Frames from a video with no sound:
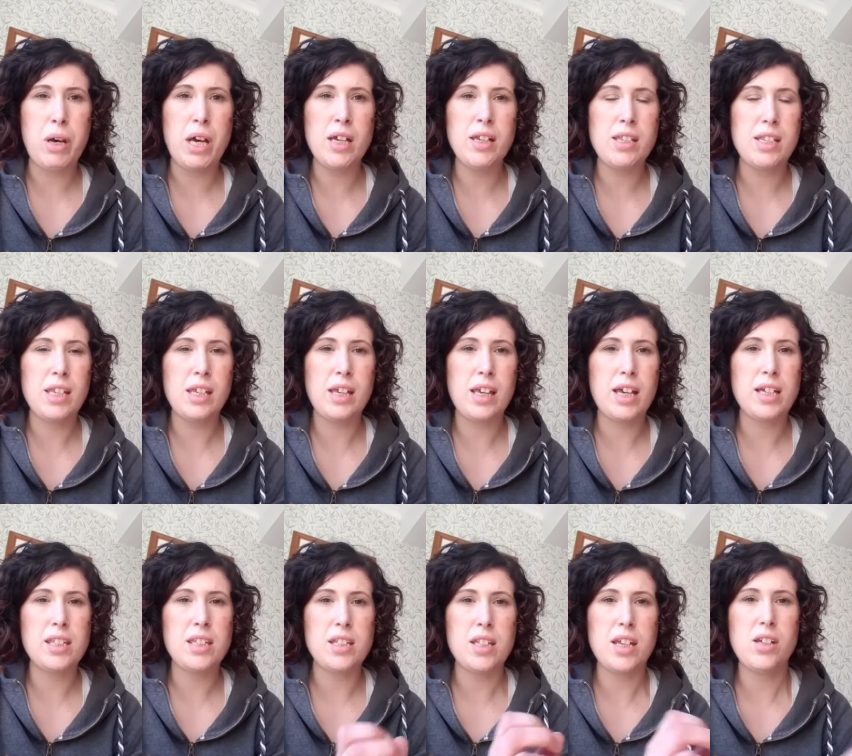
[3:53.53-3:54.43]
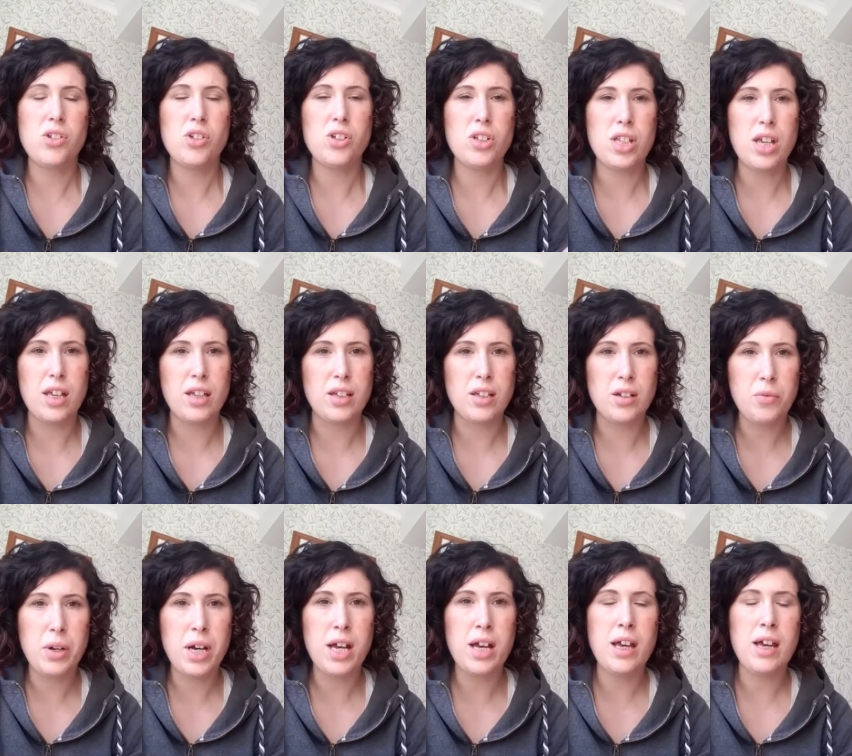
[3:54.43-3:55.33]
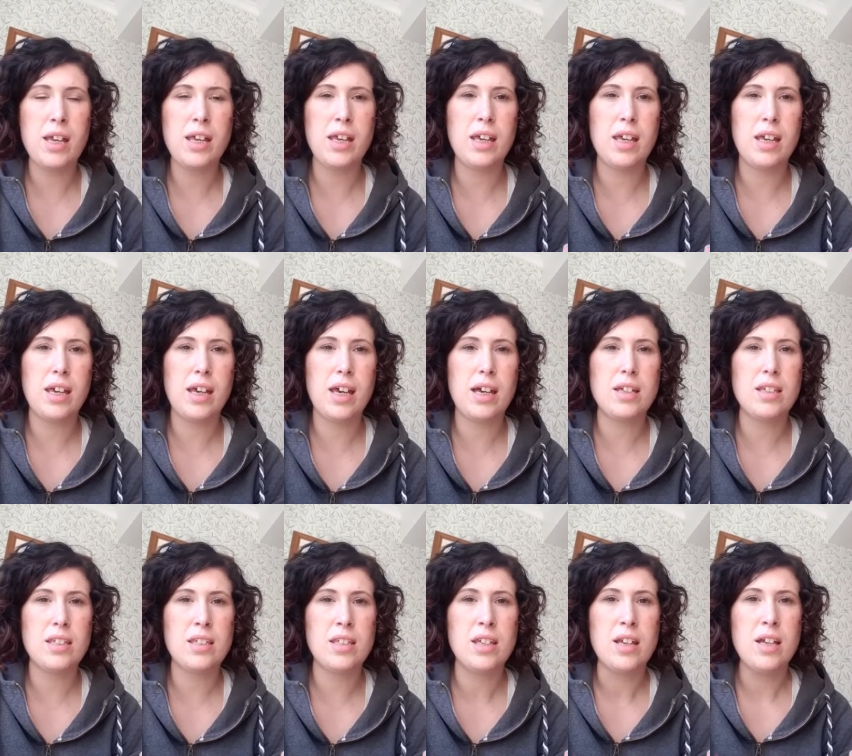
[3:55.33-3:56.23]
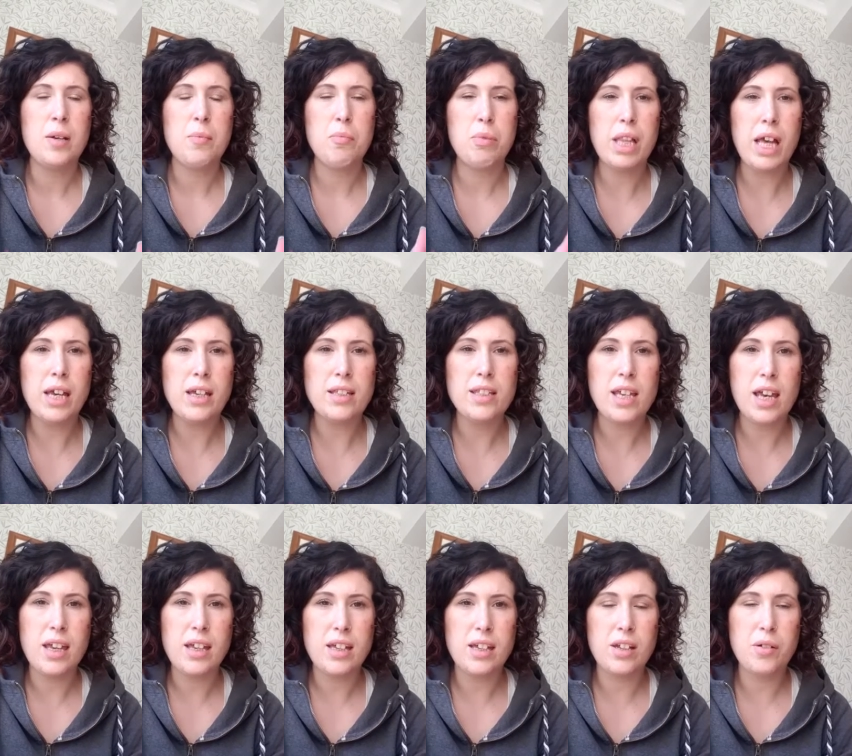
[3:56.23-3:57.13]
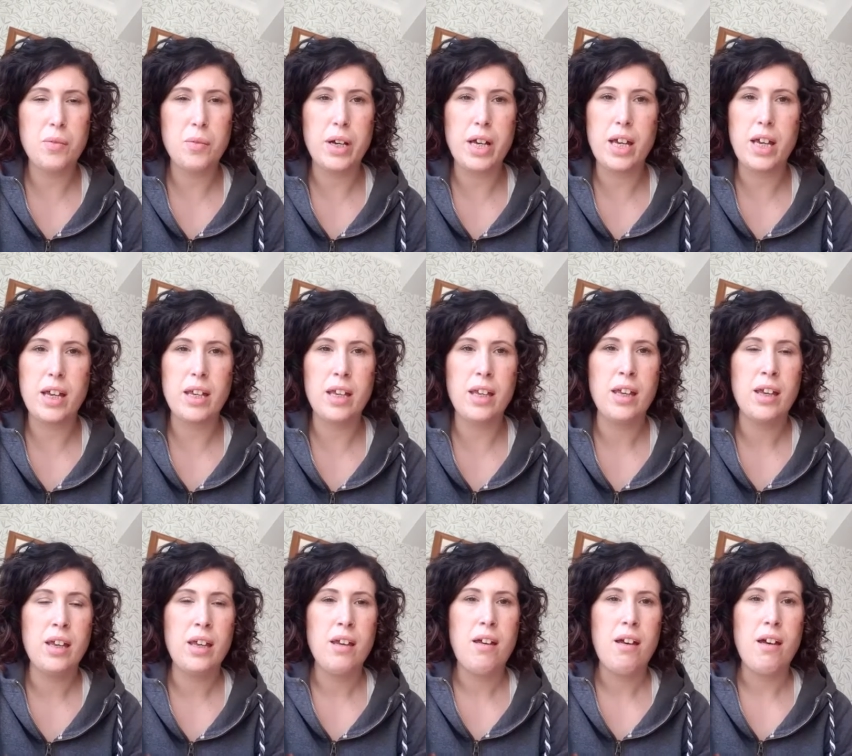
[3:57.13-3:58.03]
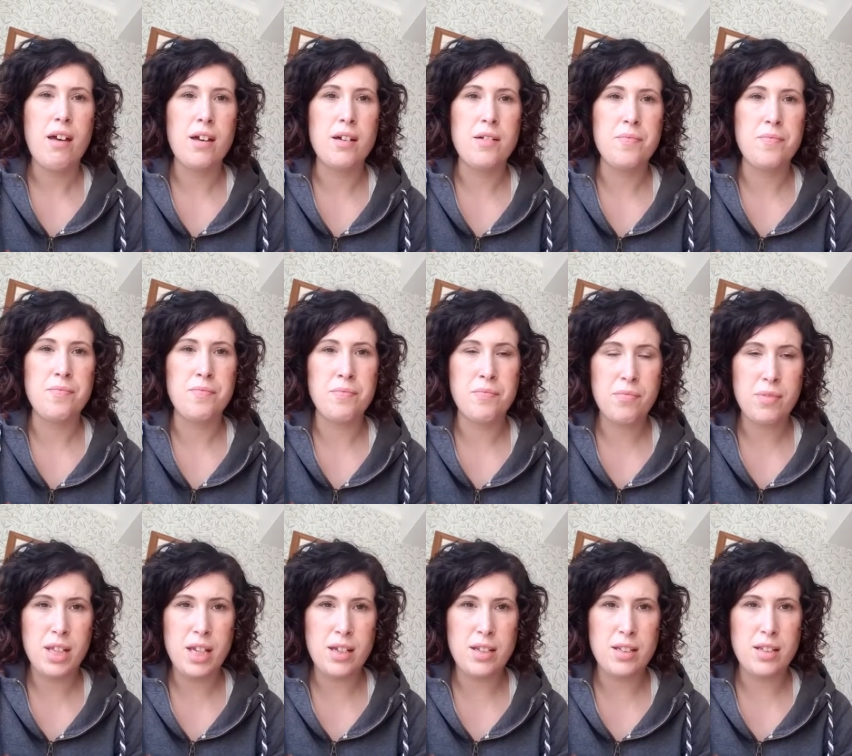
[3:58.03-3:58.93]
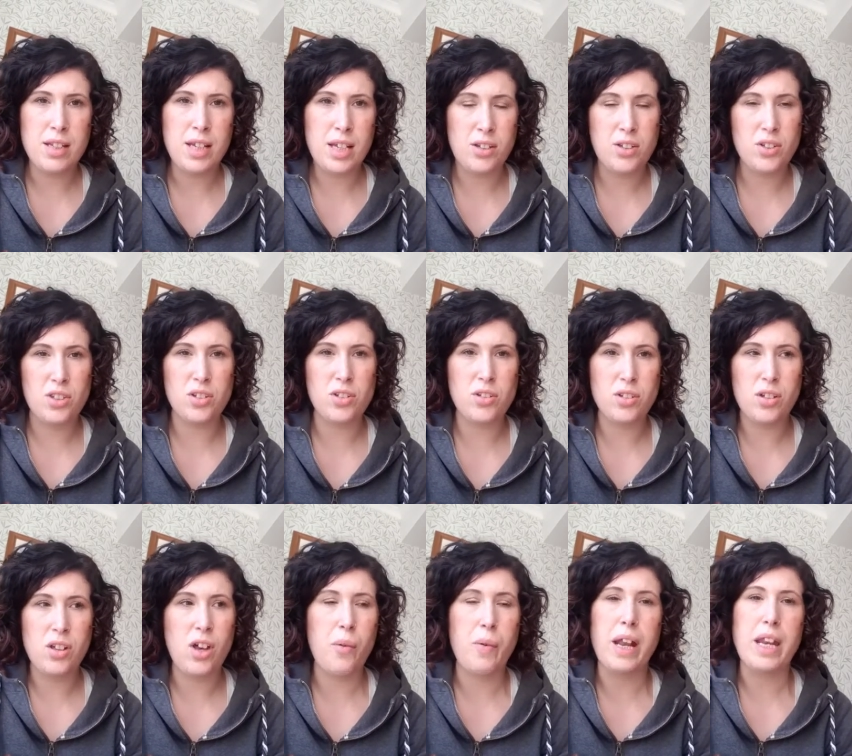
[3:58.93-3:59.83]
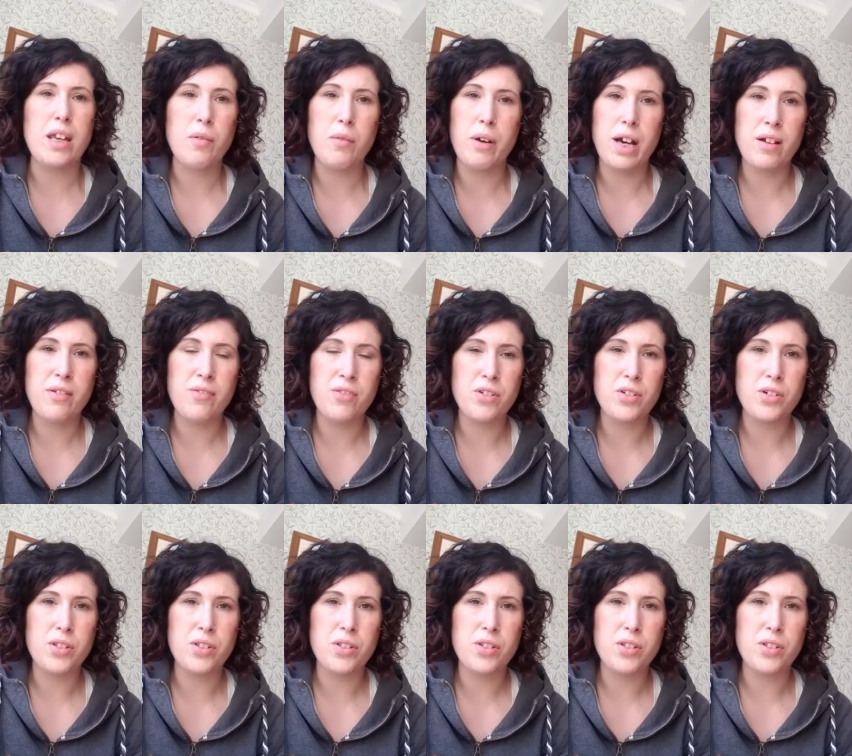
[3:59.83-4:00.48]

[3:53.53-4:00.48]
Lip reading: Biting gets attention taken away, it gets play taken away, it doesn't go anywhere for